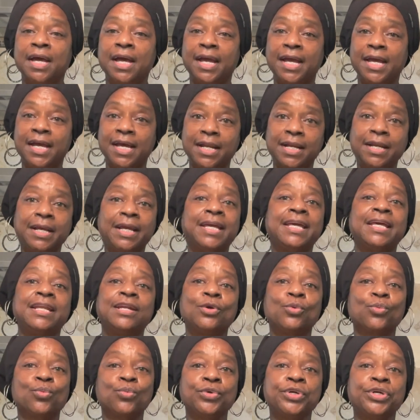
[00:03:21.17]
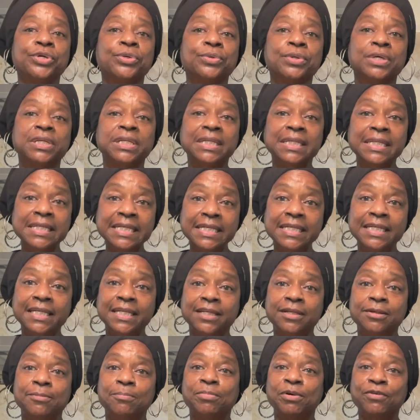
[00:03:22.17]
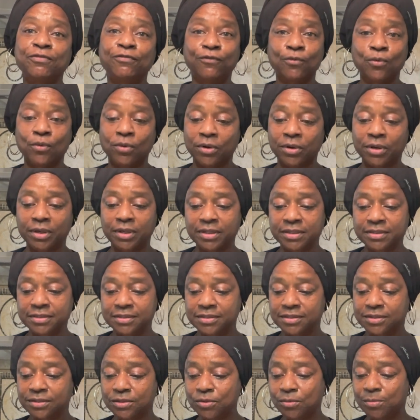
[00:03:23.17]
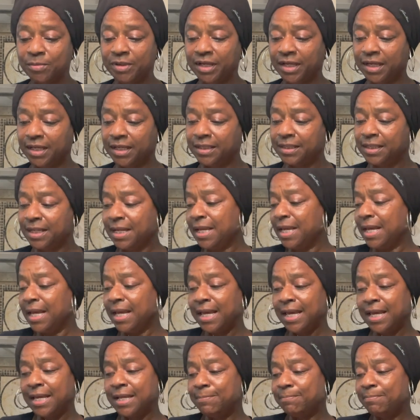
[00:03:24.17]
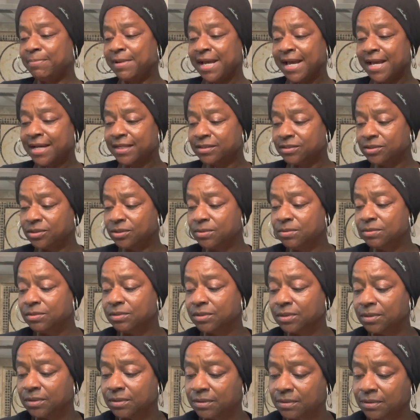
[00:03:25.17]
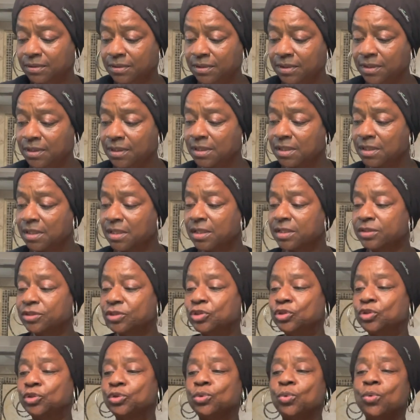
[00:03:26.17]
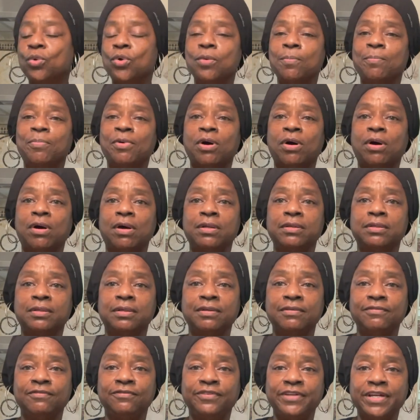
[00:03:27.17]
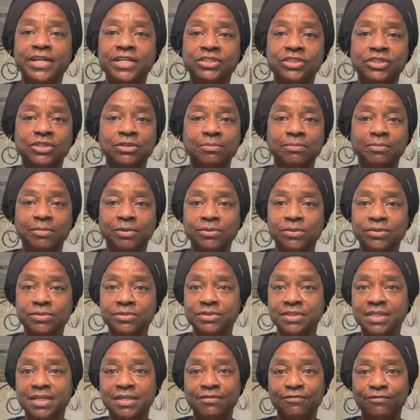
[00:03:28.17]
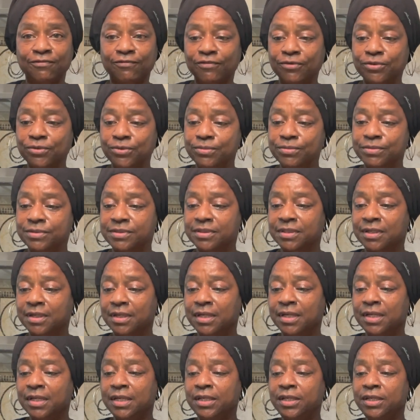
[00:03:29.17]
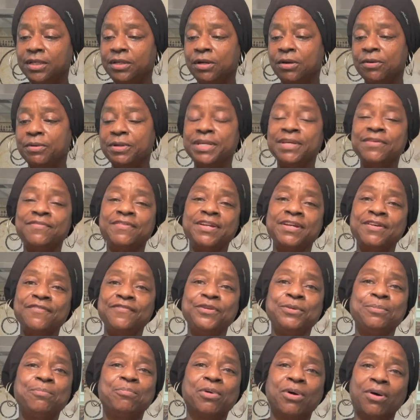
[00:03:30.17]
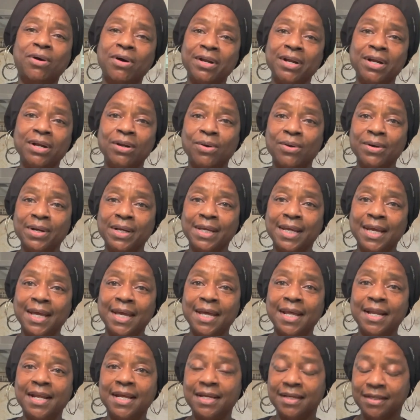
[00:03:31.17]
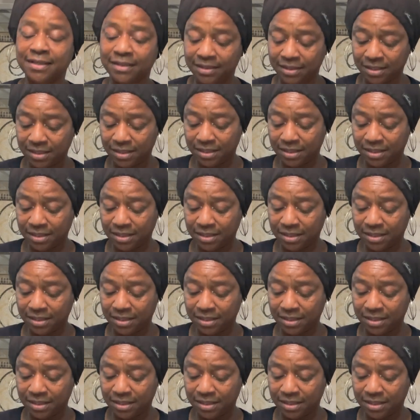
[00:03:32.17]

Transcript: and get it real clean before consuming it. And back to the store-bought vegetables and fruits. You know, even if you bought it organic,